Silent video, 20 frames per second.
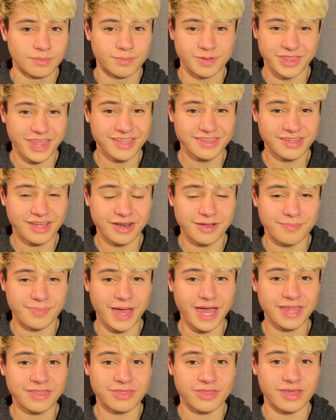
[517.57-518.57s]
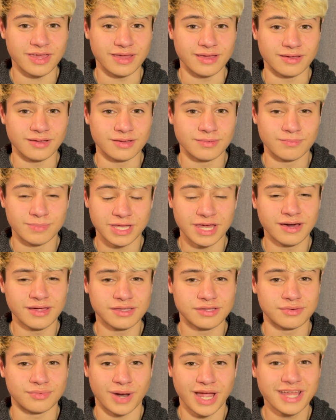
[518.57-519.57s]
But that's not a bad thing,
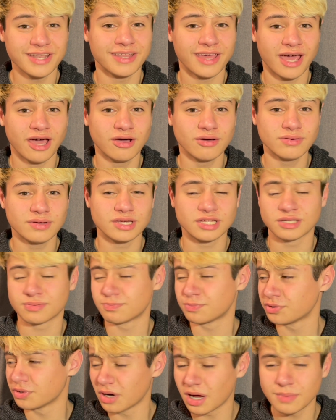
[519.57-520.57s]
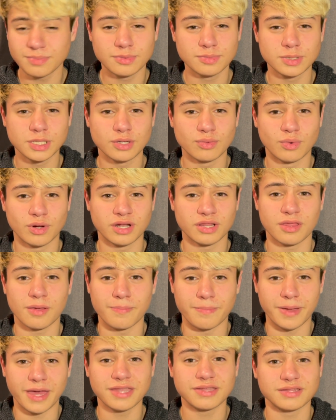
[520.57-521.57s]
because right now is probably one of the
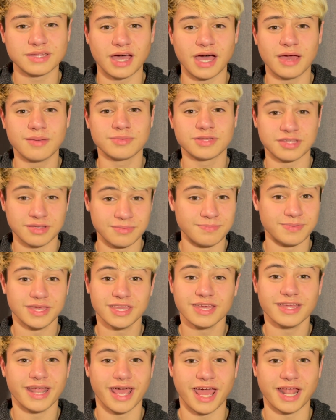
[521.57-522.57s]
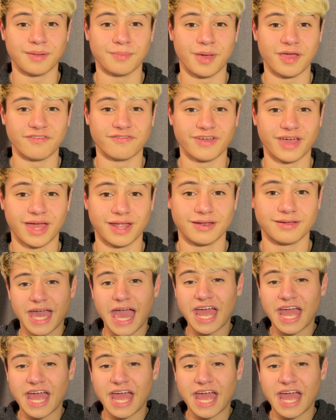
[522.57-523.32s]
best times to be an anime fan.